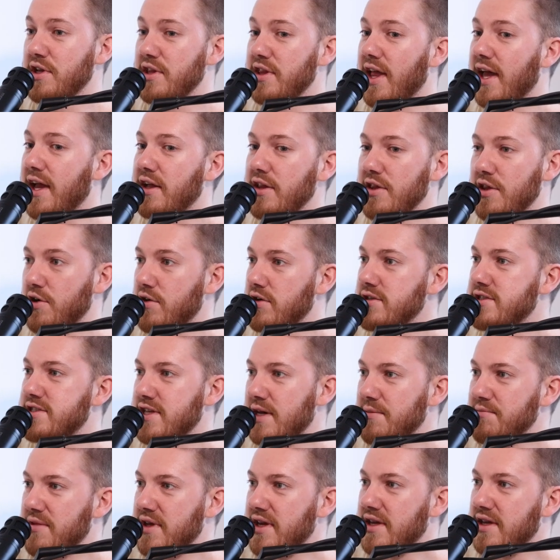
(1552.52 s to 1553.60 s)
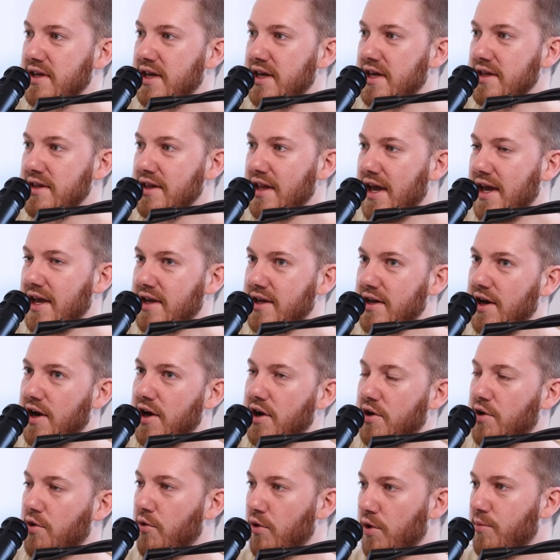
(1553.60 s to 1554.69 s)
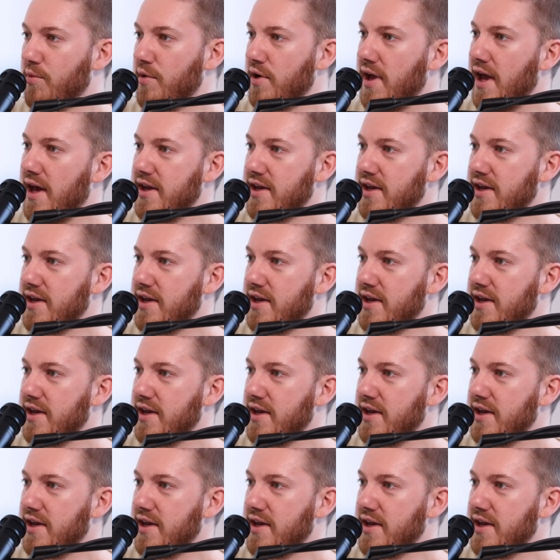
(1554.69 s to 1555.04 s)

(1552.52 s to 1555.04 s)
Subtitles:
could like learn something in like a corporate